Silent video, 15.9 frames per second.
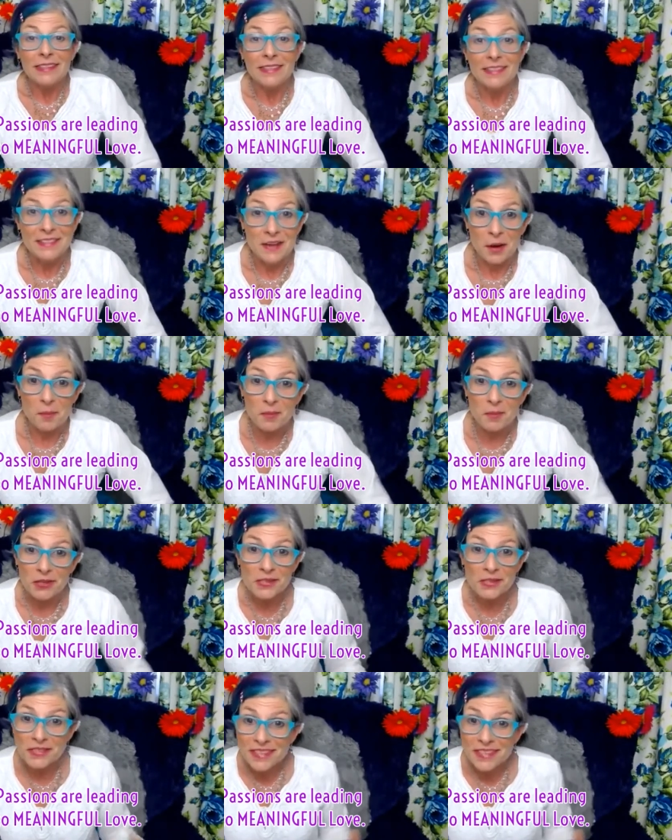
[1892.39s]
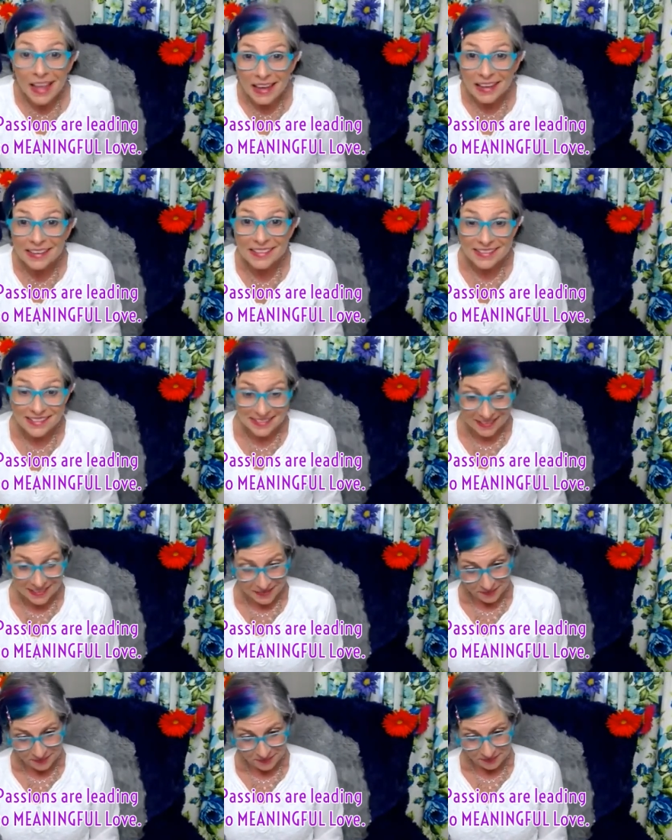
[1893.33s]
Number six,
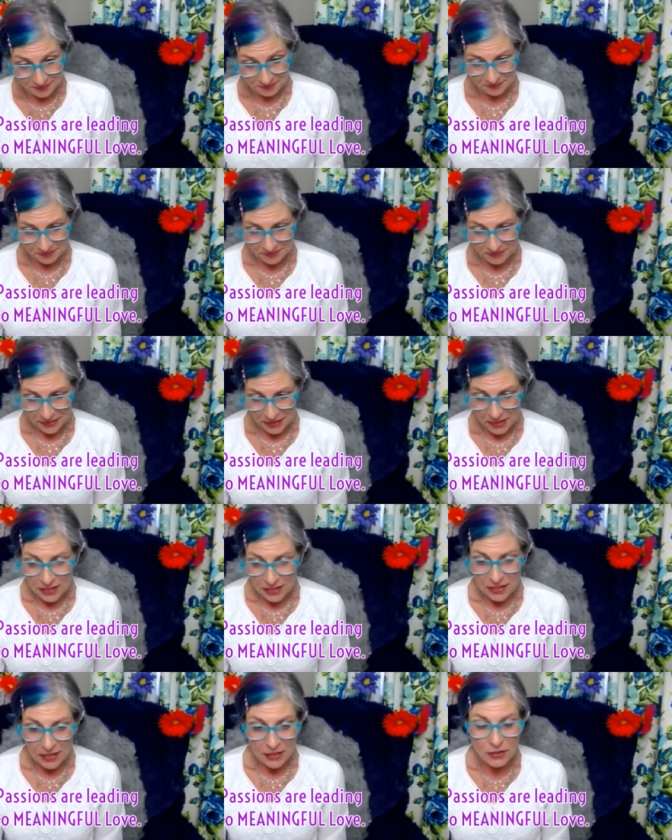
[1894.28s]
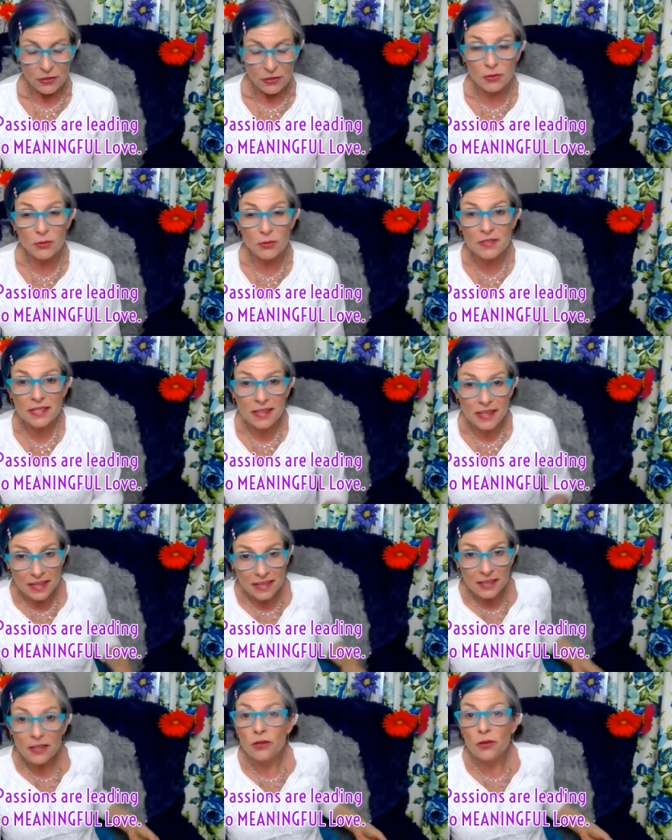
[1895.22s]

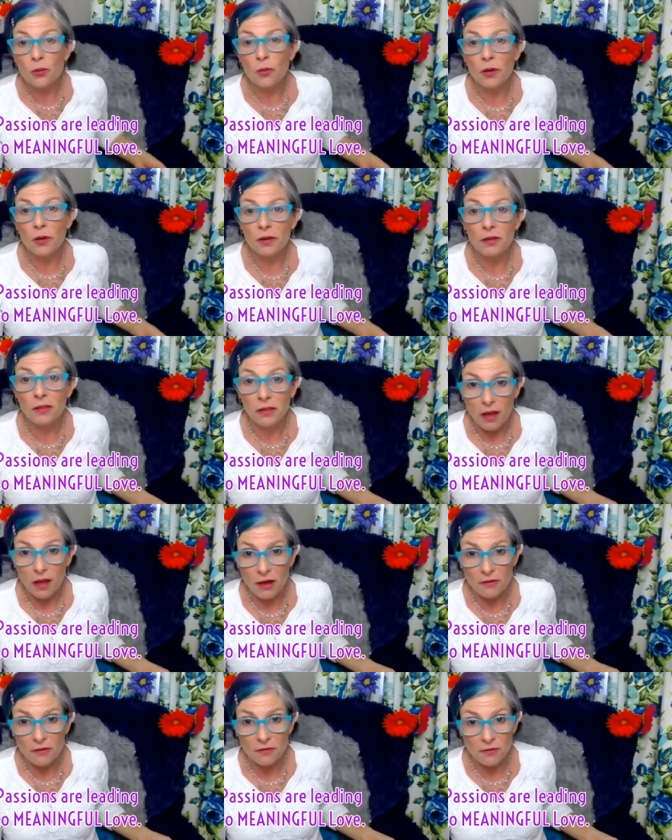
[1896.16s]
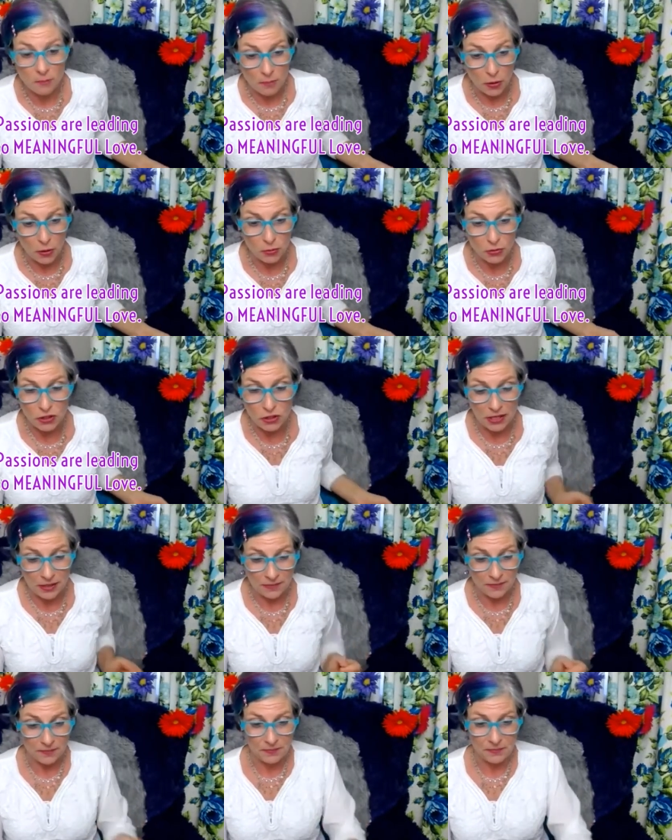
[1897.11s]
Using your love
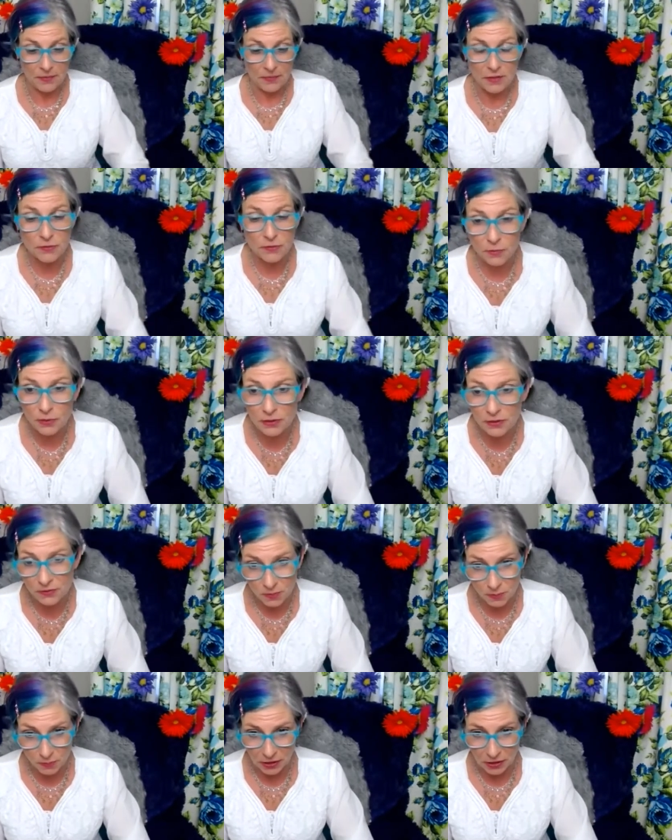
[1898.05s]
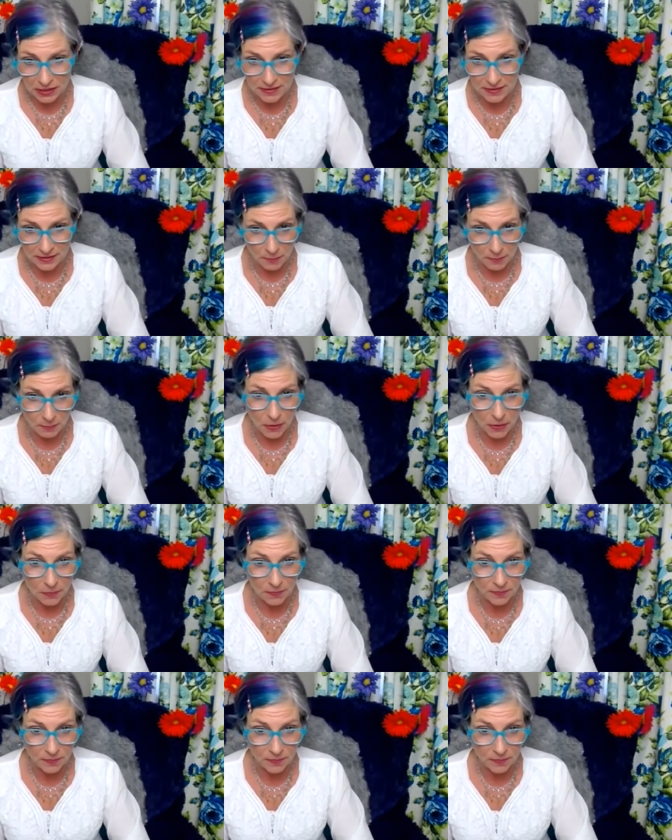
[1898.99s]
potion. This one is pretty simple.